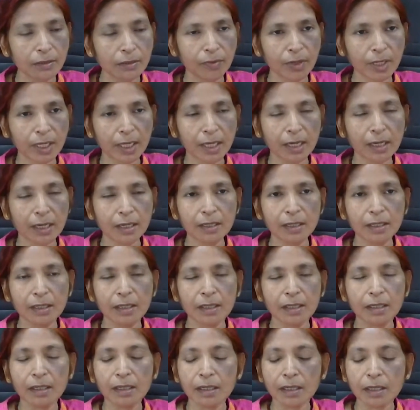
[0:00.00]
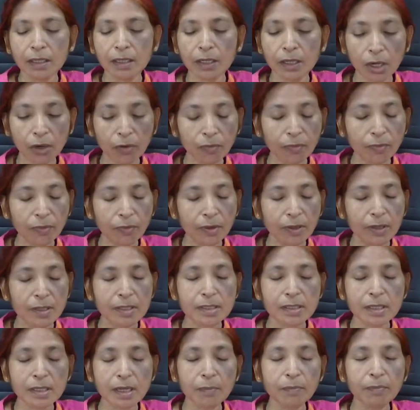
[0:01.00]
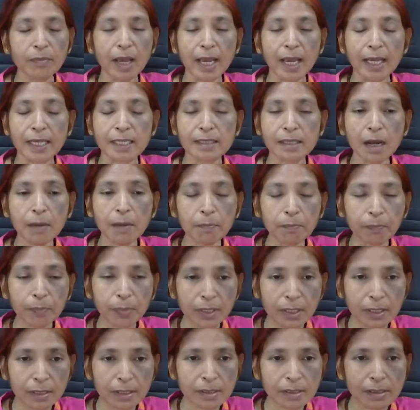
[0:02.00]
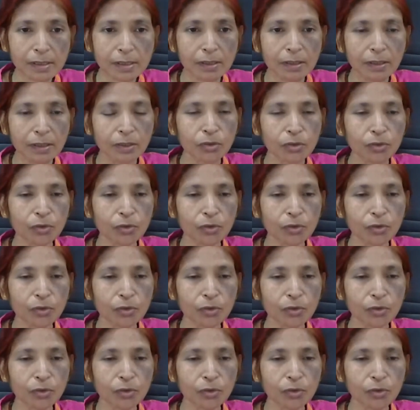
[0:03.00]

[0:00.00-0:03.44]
We can give some examples